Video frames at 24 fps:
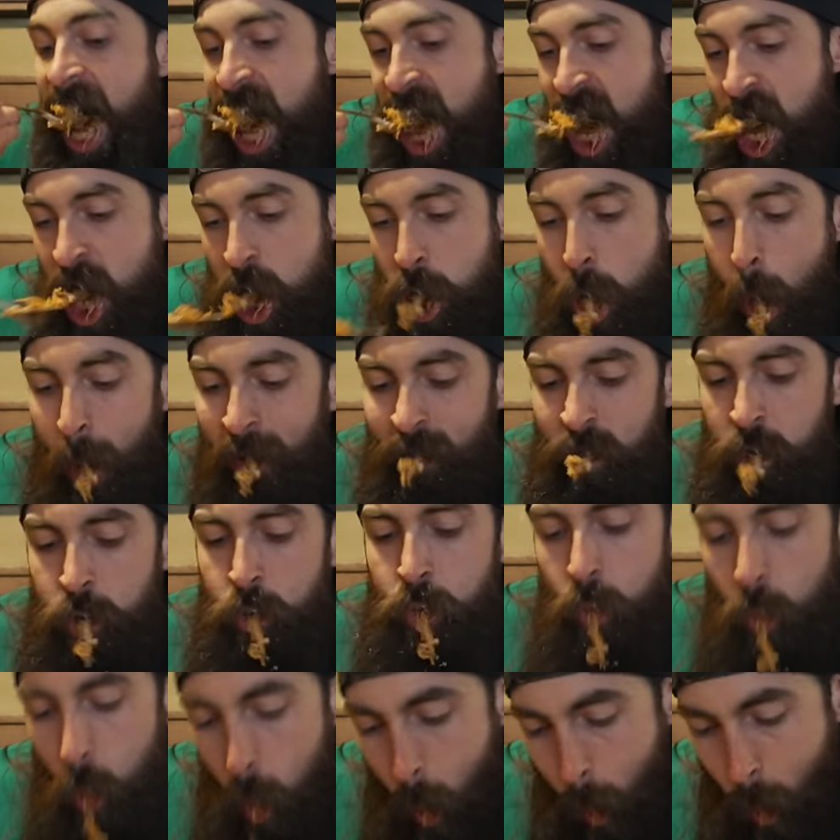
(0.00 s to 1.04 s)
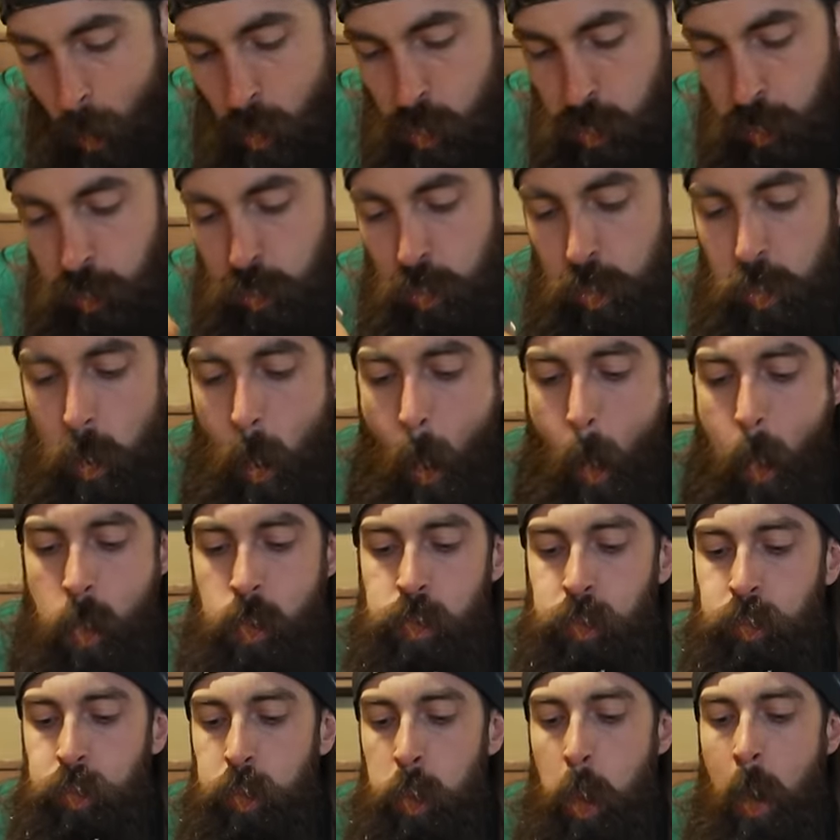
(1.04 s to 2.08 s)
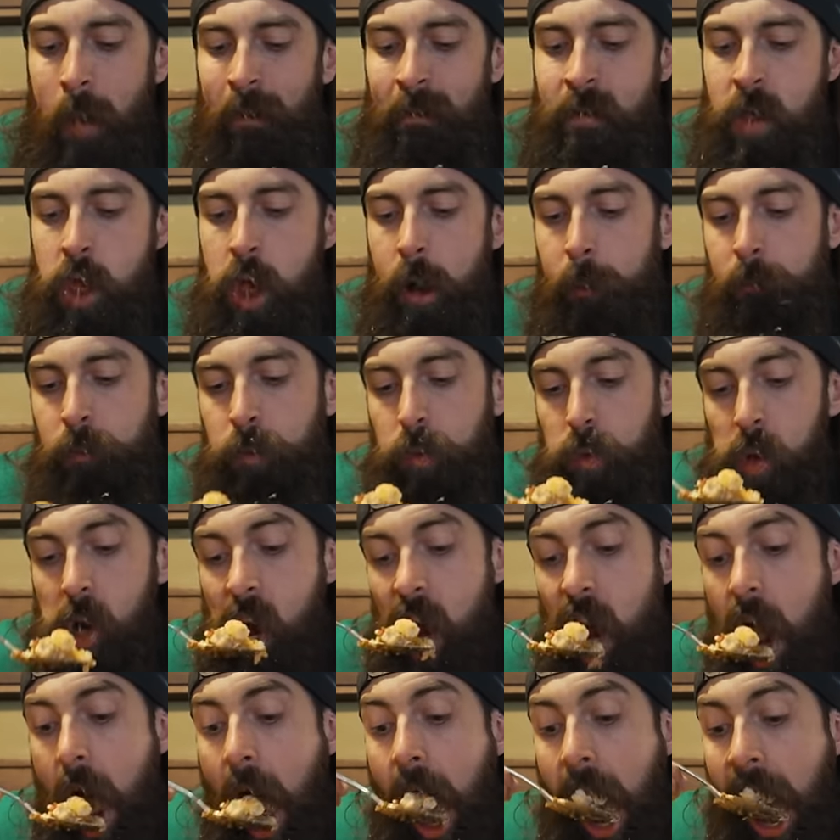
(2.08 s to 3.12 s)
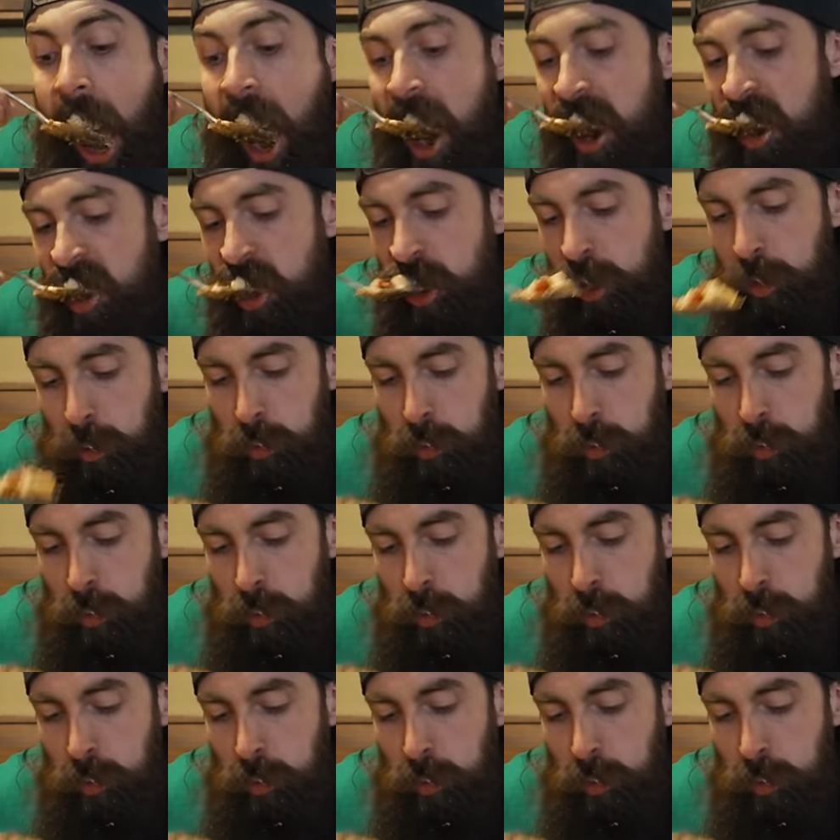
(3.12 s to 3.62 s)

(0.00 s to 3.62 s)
And I'm taking on their Macho Totcho Challenge, which is just a big